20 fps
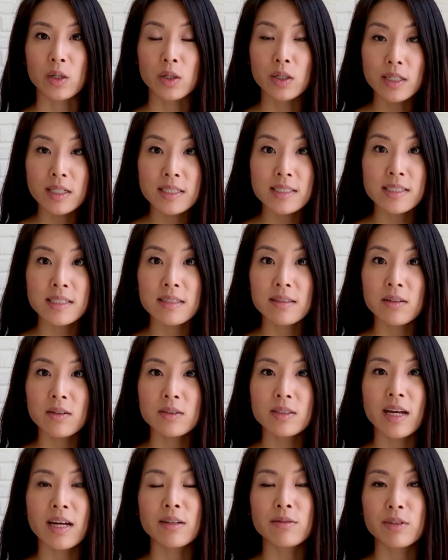earnings
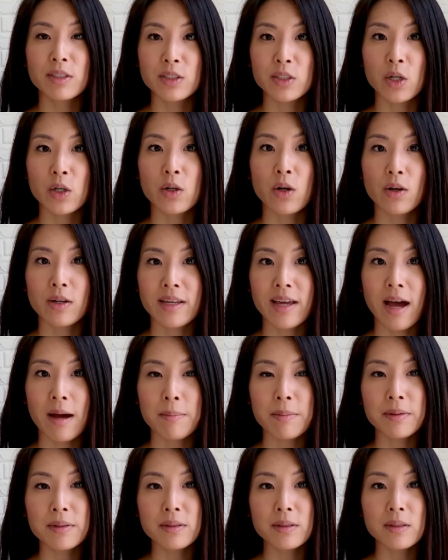yield and return on
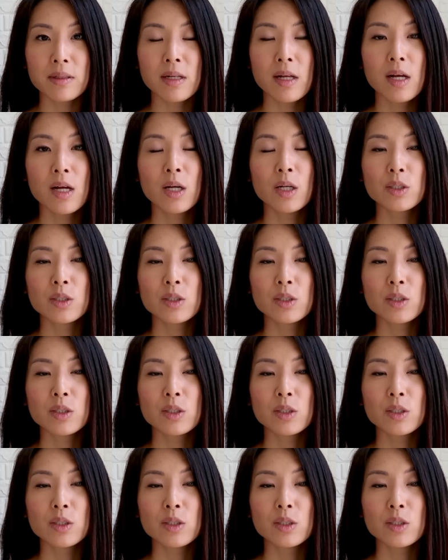capital,